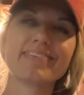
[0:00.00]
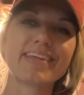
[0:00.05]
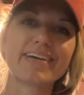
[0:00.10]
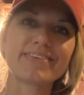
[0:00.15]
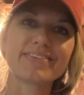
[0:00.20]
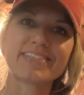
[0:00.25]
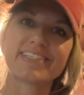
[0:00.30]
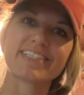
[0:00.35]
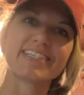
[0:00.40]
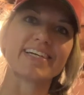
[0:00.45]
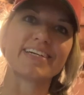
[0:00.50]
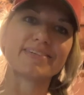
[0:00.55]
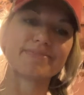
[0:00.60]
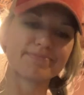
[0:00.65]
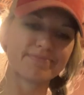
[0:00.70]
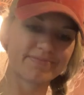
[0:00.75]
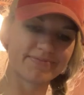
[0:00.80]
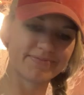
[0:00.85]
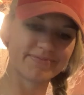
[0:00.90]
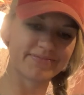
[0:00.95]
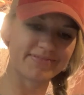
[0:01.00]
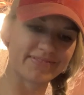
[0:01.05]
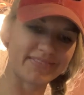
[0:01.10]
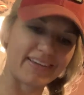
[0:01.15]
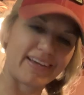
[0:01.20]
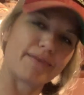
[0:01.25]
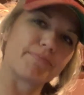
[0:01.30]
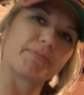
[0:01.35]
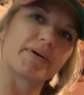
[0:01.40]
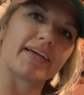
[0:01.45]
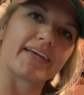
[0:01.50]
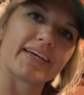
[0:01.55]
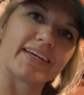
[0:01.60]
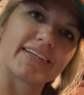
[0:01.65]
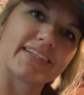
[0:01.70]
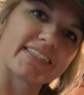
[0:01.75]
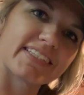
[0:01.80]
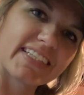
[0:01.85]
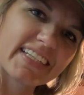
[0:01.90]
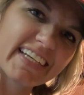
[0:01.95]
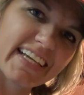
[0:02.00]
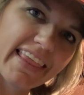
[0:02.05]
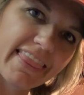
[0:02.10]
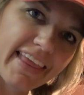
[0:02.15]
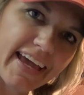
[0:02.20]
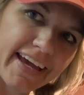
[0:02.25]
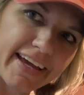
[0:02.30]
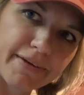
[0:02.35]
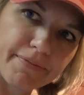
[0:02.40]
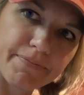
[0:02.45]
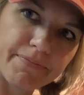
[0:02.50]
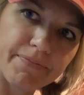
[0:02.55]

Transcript: That was dumb. I'm probably going to delete that.